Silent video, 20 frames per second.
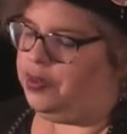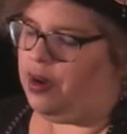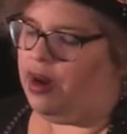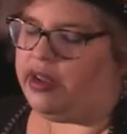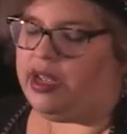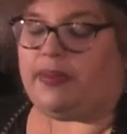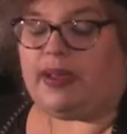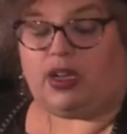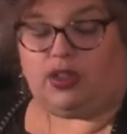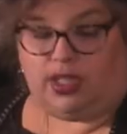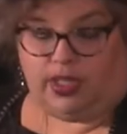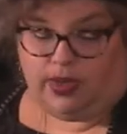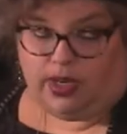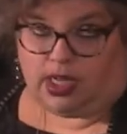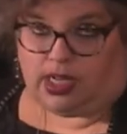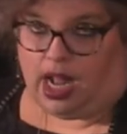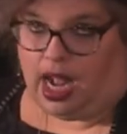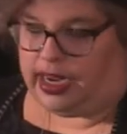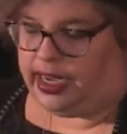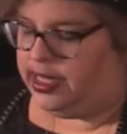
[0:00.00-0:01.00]
probably about two
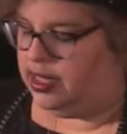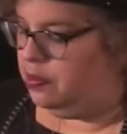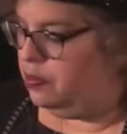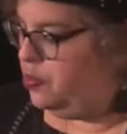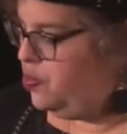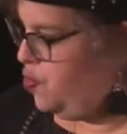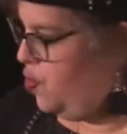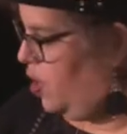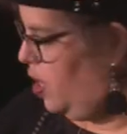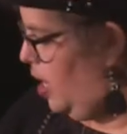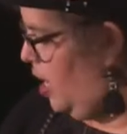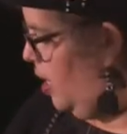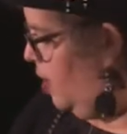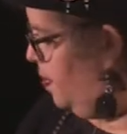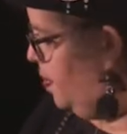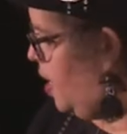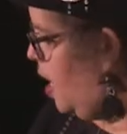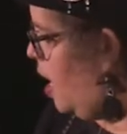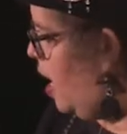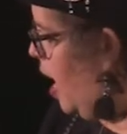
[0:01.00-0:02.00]
o'clock in the morning
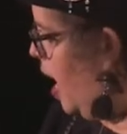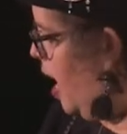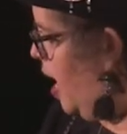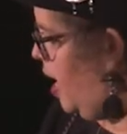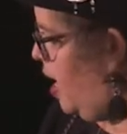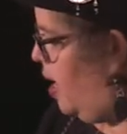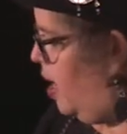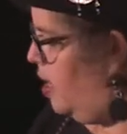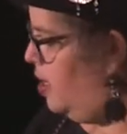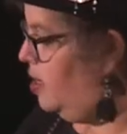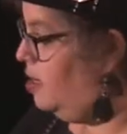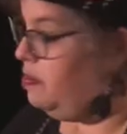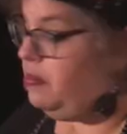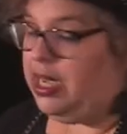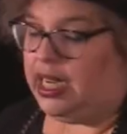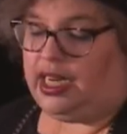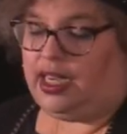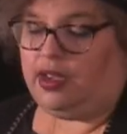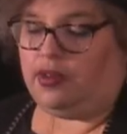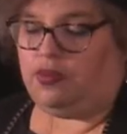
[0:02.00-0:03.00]
and the
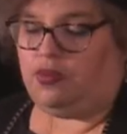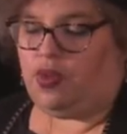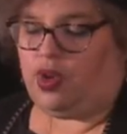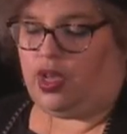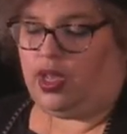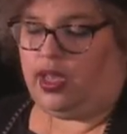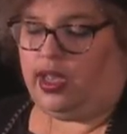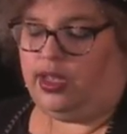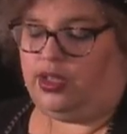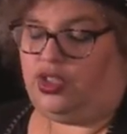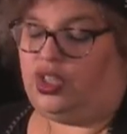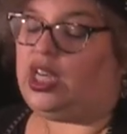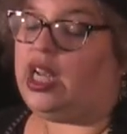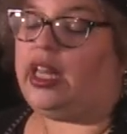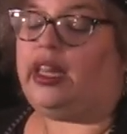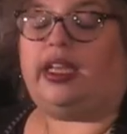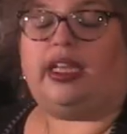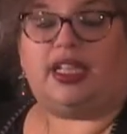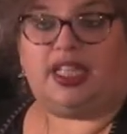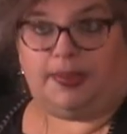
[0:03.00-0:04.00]
medium was
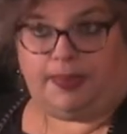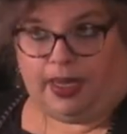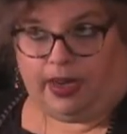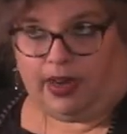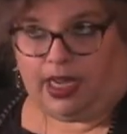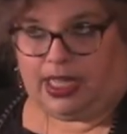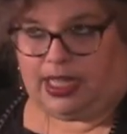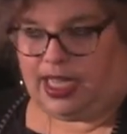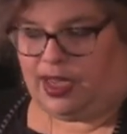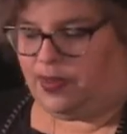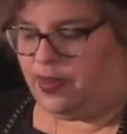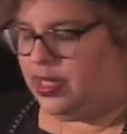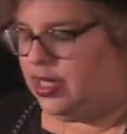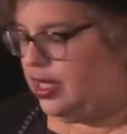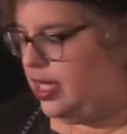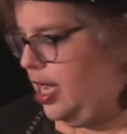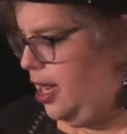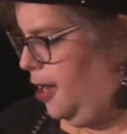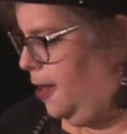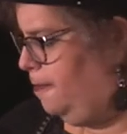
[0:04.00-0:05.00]
channeling a spirit that was
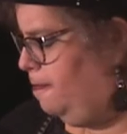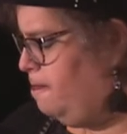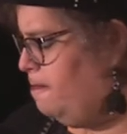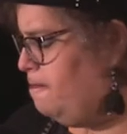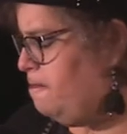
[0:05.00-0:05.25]
there.